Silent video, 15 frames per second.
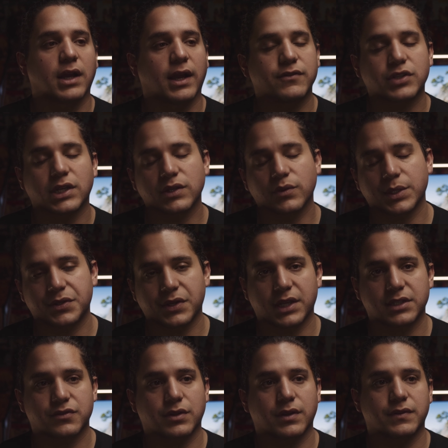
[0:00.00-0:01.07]
I've tried
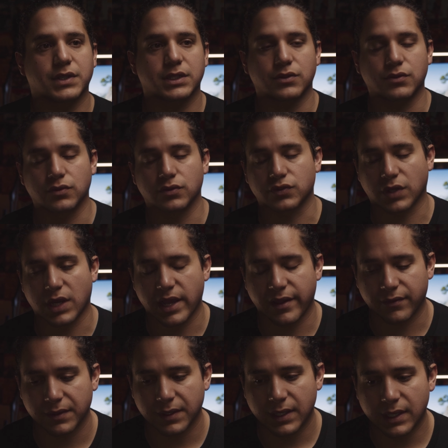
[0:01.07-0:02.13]
WeTransfer, I've done Google Drive.